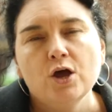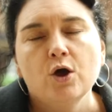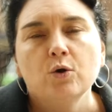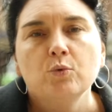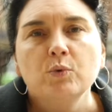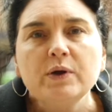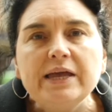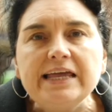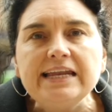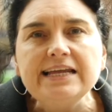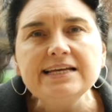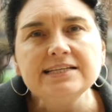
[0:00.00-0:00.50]

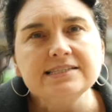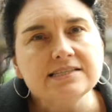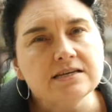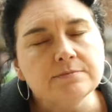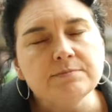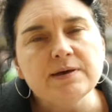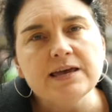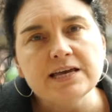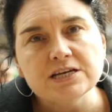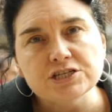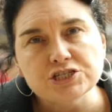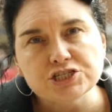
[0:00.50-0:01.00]
We need to
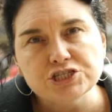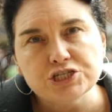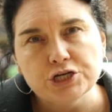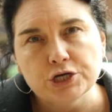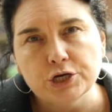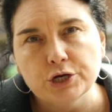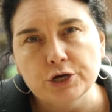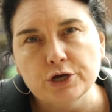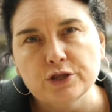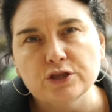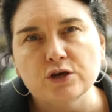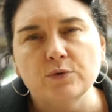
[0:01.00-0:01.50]
make
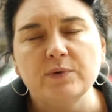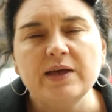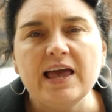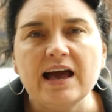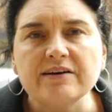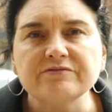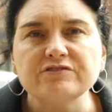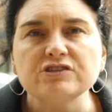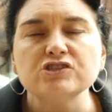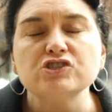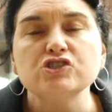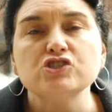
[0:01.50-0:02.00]
sure that we
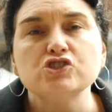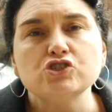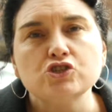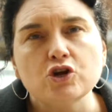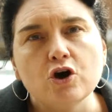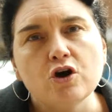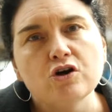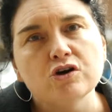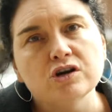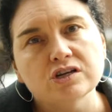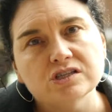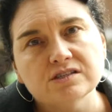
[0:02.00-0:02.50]
have the
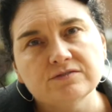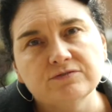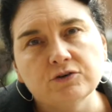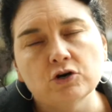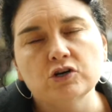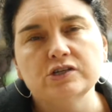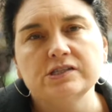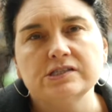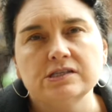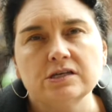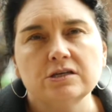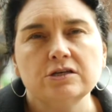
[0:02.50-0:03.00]
strongest
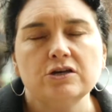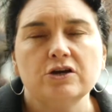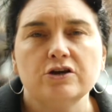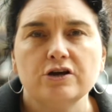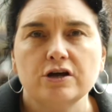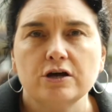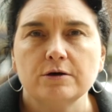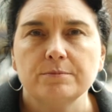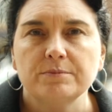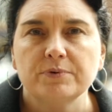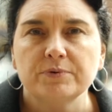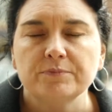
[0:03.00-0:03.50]
voice in
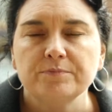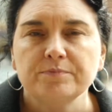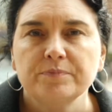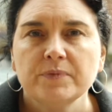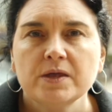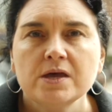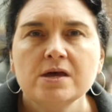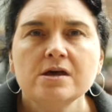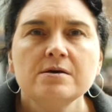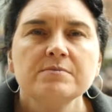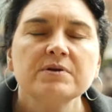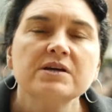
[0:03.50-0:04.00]
Europe,
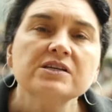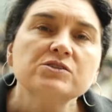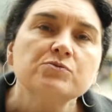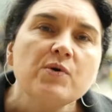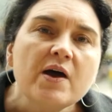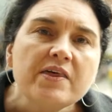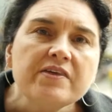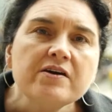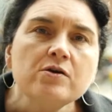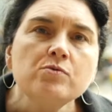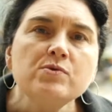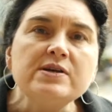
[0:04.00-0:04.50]
because
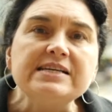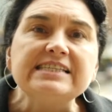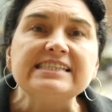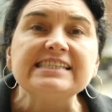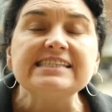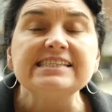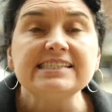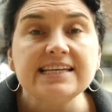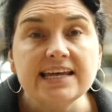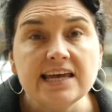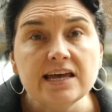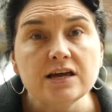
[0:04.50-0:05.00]
whether we
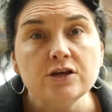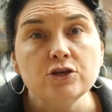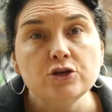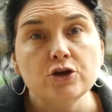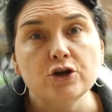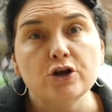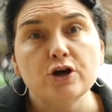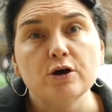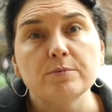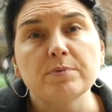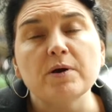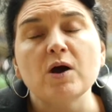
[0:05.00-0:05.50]
stay in
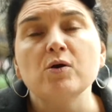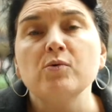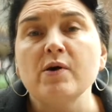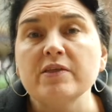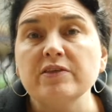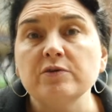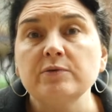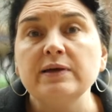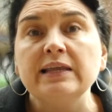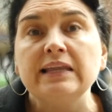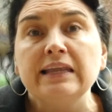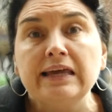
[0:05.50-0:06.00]
Europe or
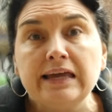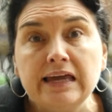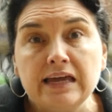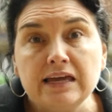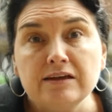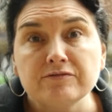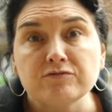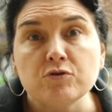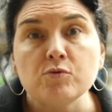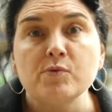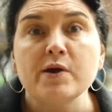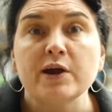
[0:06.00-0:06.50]
whether we
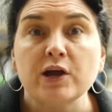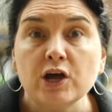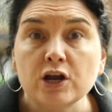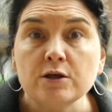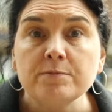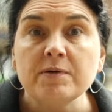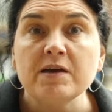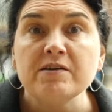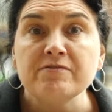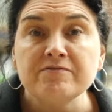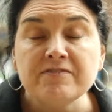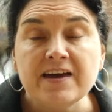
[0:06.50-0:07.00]
leave, we're going to
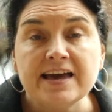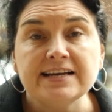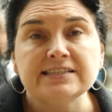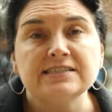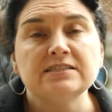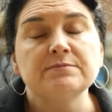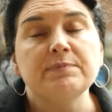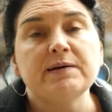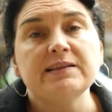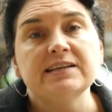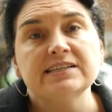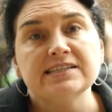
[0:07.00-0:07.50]
be
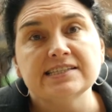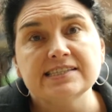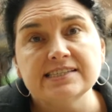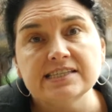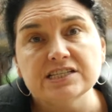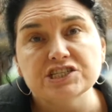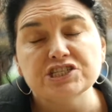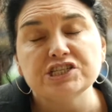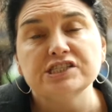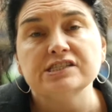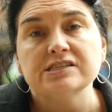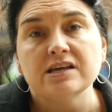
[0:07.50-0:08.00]
affected by the
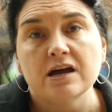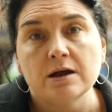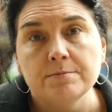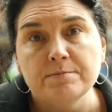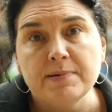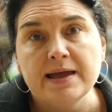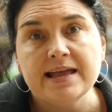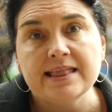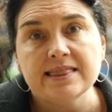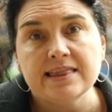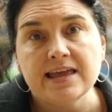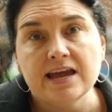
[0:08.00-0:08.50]
decisions that are
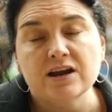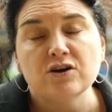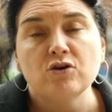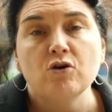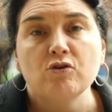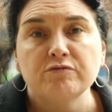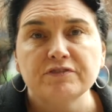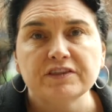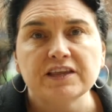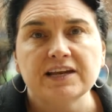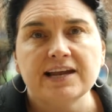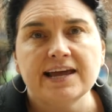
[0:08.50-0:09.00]
made there
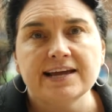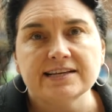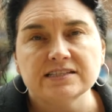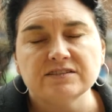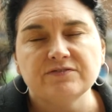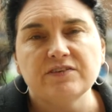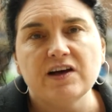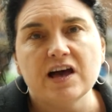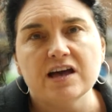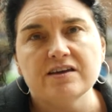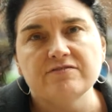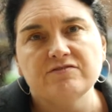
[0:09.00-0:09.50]
over the next
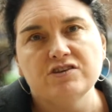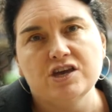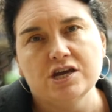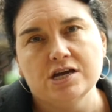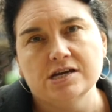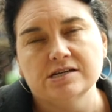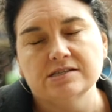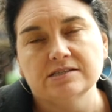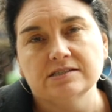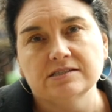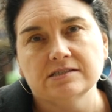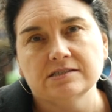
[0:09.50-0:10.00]
5
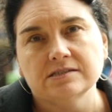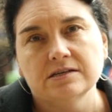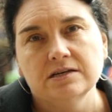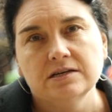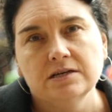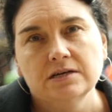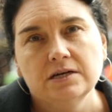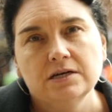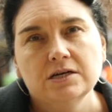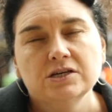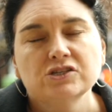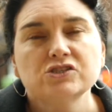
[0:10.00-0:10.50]
years.
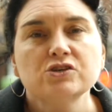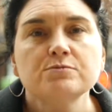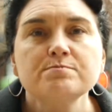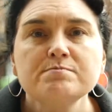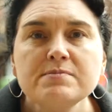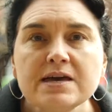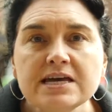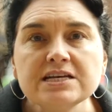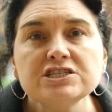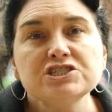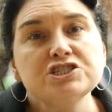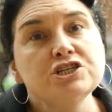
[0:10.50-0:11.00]
So
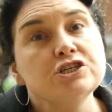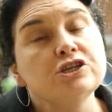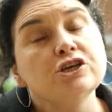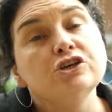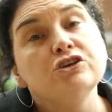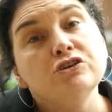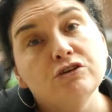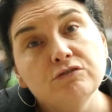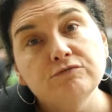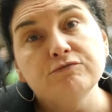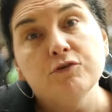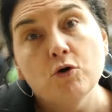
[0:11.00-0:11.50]
make sure that
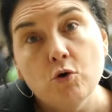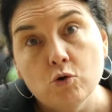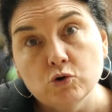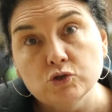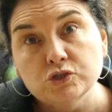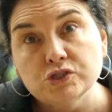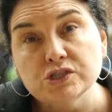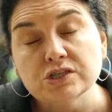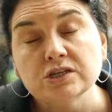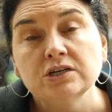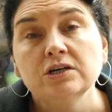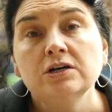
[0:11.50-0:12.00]
you
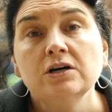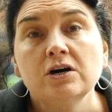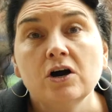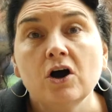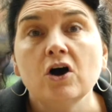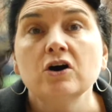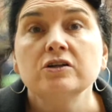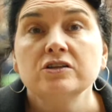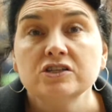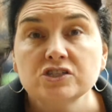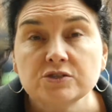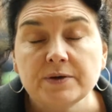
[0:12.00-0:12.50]
vote
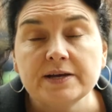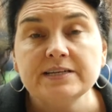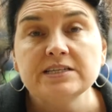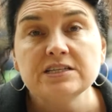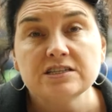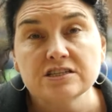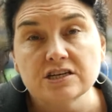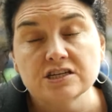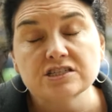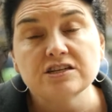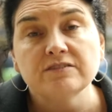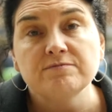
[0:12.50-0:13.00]
on the
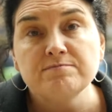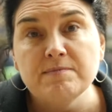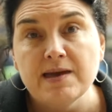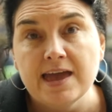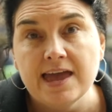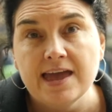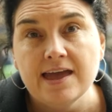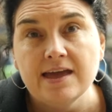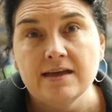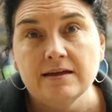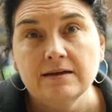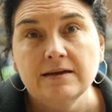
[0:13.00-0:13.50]
23rd of
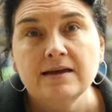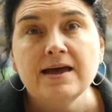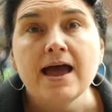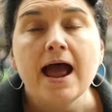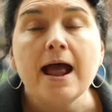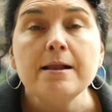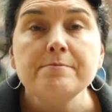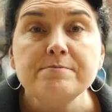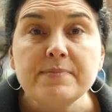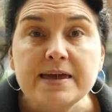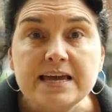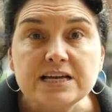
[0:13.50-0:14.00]
May
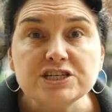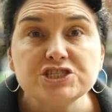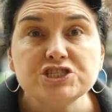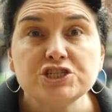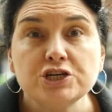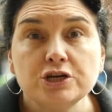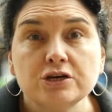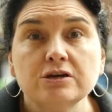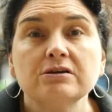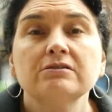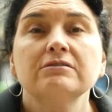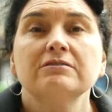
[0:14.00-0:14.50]
and make
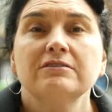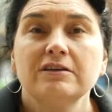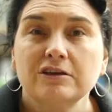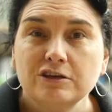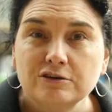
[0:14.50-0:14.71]
sure that